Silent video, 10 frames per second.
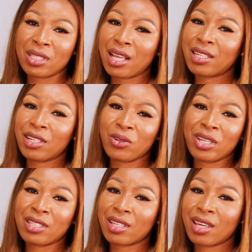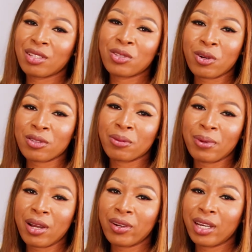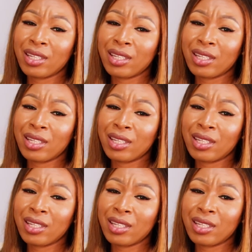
Mr. Adedoyin Ezekiel talked about.